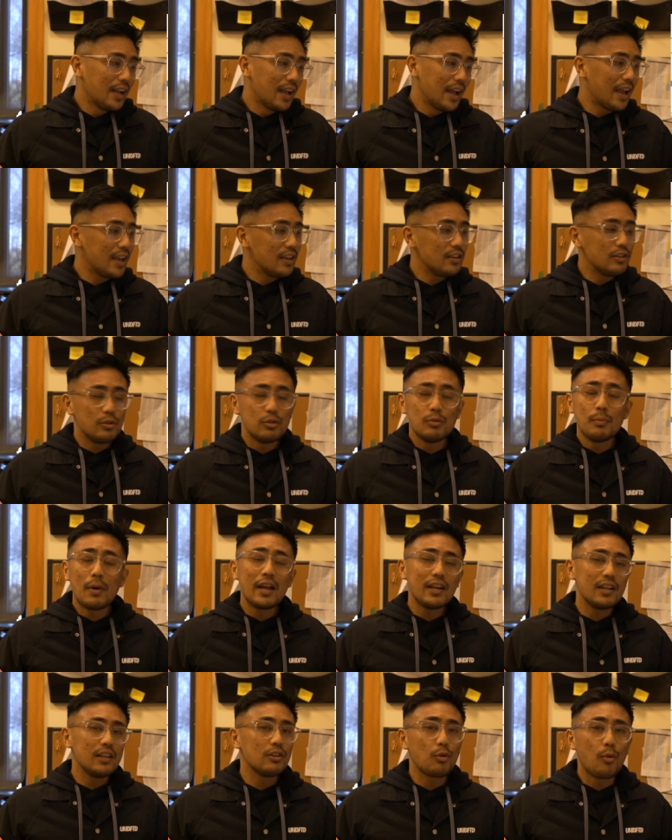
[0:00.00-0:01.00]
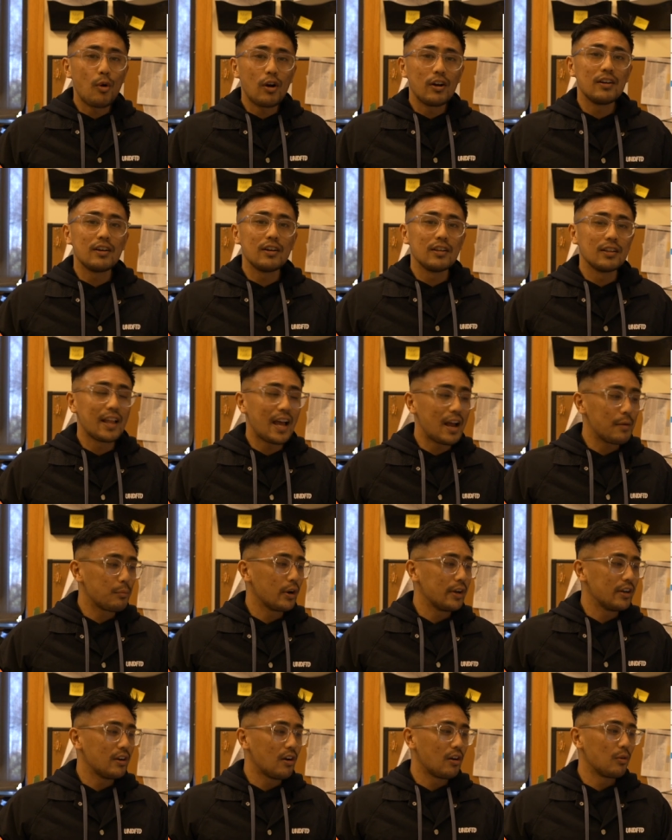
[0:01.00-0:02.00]
hey you might either want to
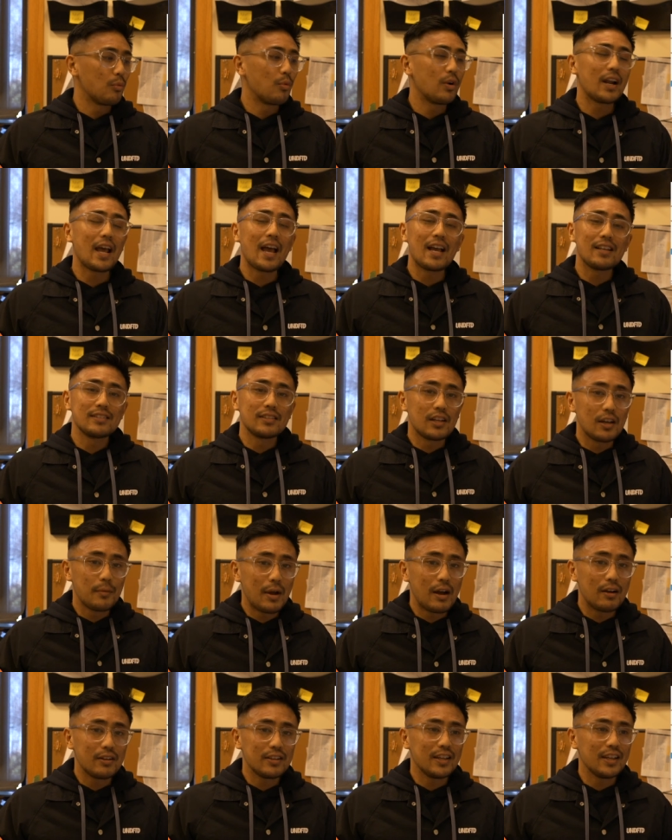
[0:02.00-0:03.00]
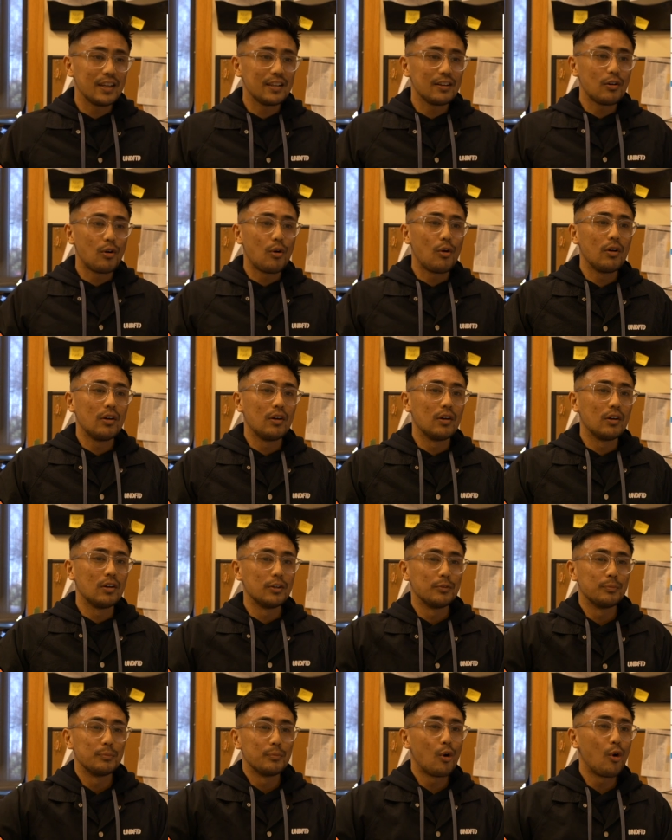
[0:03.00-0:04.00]
elaborate on what hasn't come out yet
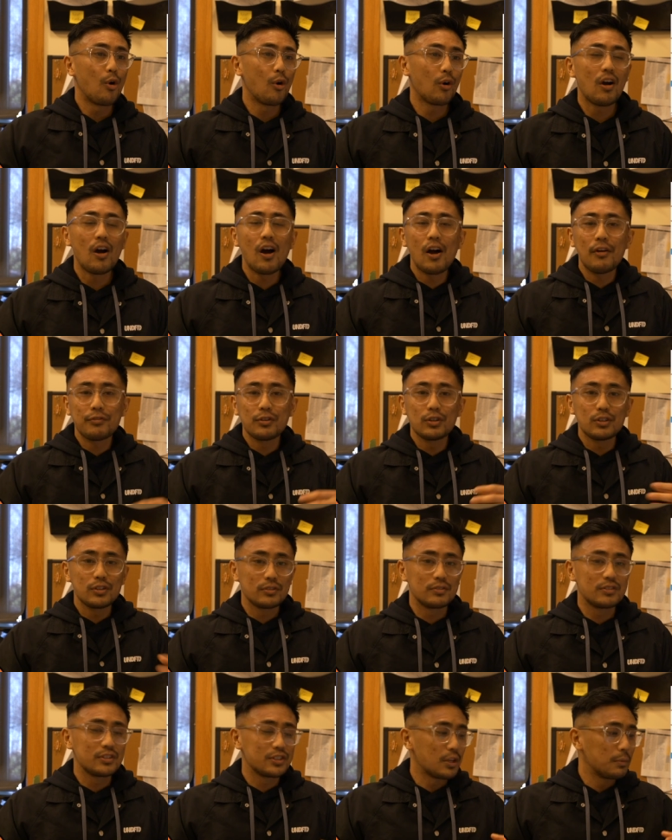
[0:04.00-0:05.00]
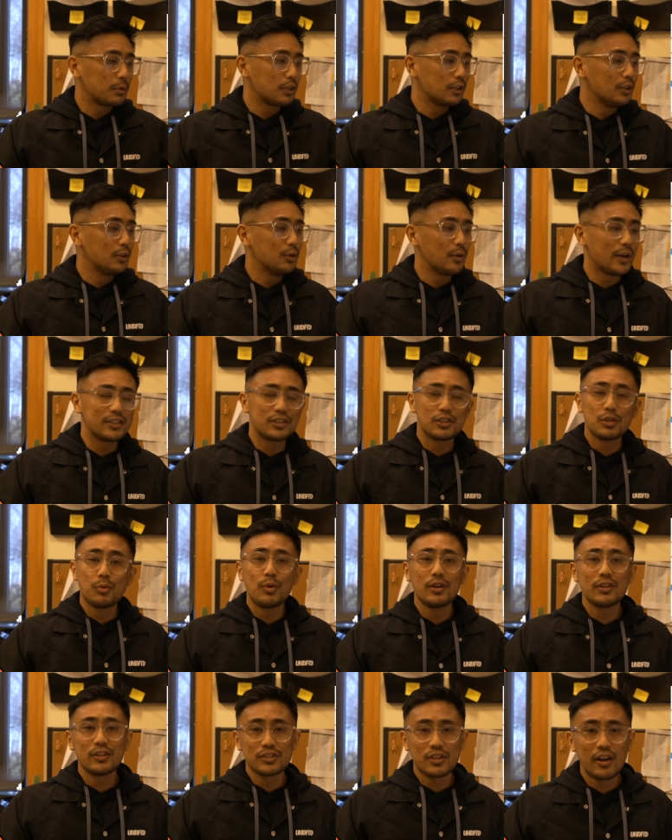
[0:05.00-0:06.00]
um, or offer some clue as to
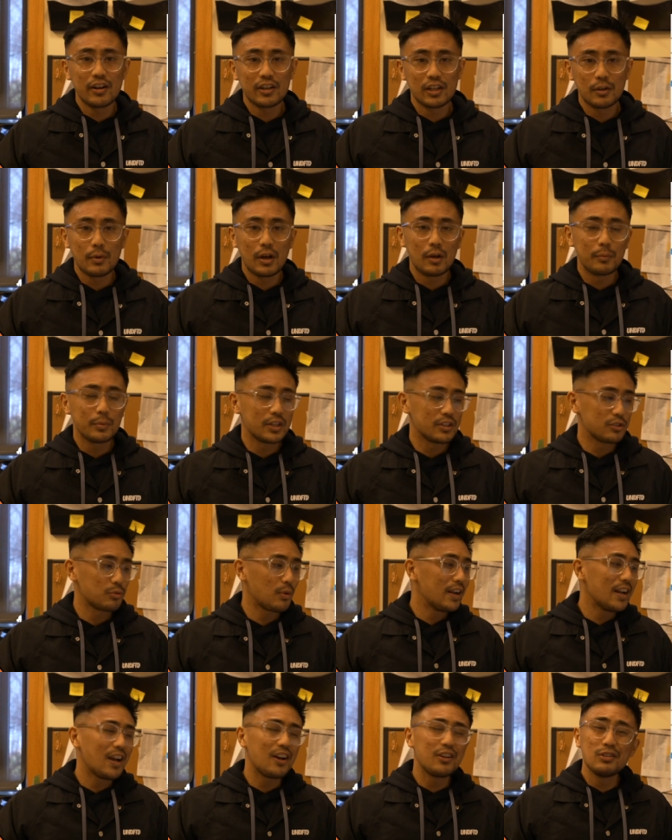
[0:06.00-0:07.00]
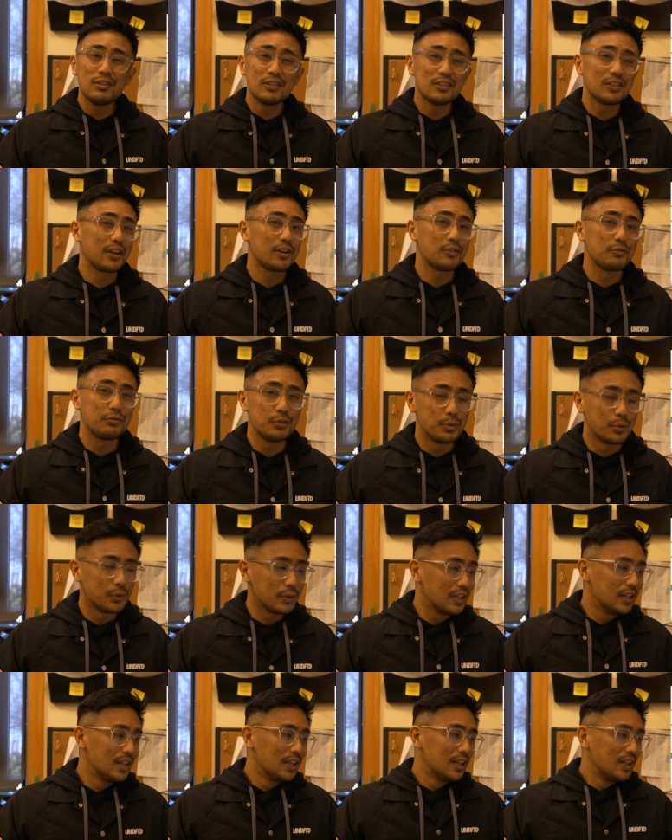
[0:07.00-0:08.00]
what you're talking about because right now you look like a fool
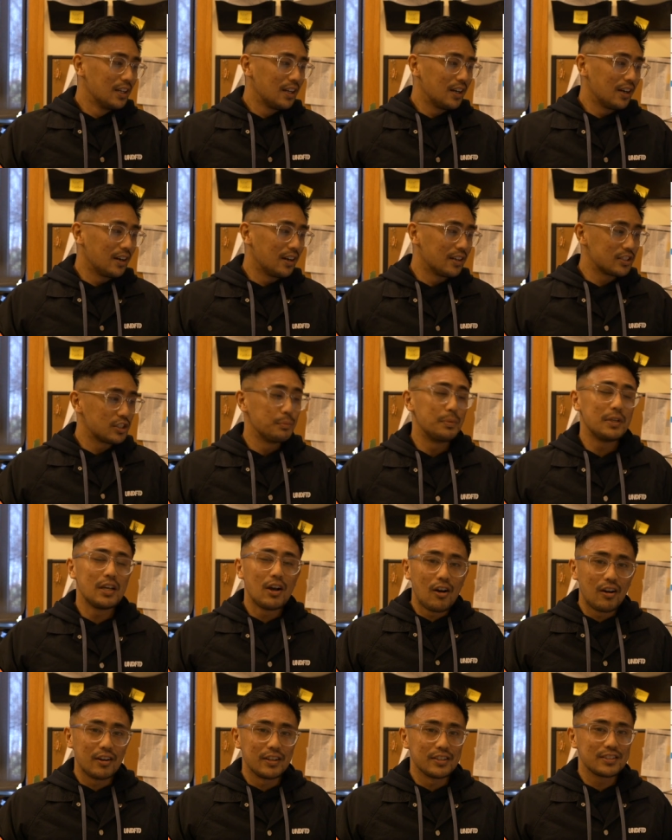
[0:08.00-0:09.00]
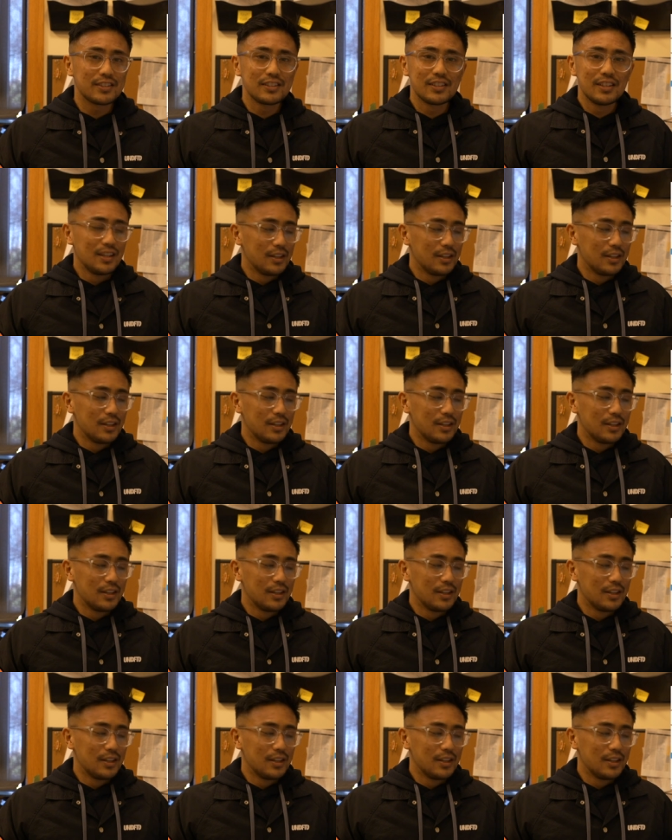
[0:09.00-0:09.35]
uh, to be honest